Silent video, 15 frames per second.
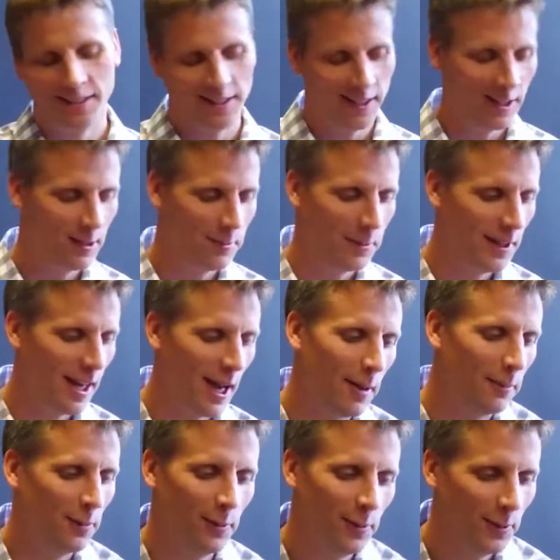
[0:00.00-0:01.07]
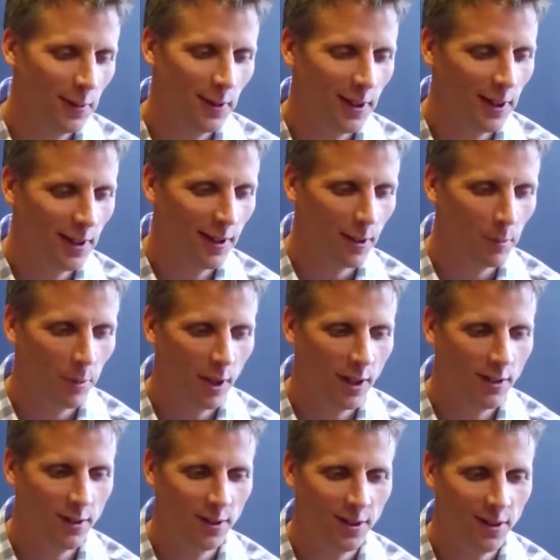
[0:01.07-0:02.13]
It's been absolutely a
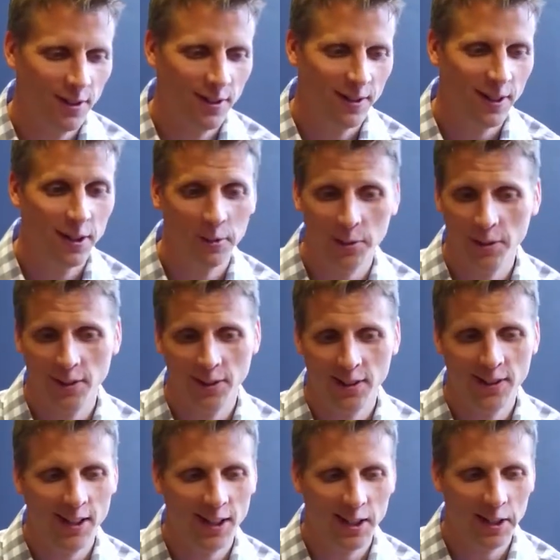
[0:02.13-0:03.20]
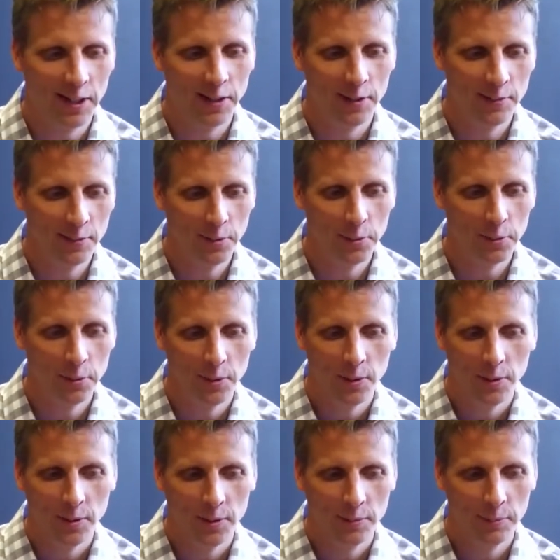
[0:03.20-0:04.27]
pleasure not only to take care of you,
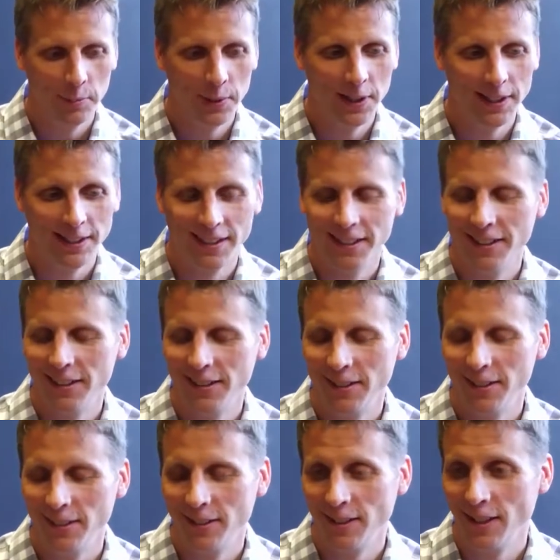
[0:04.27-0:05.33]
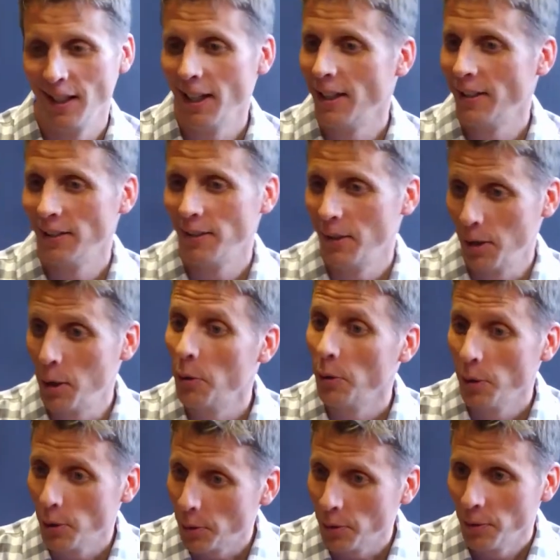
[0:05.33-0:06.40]
but to get to know
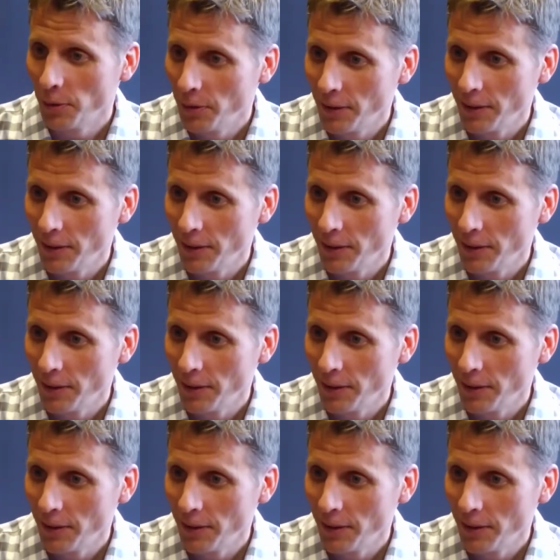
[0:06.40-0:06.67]
you.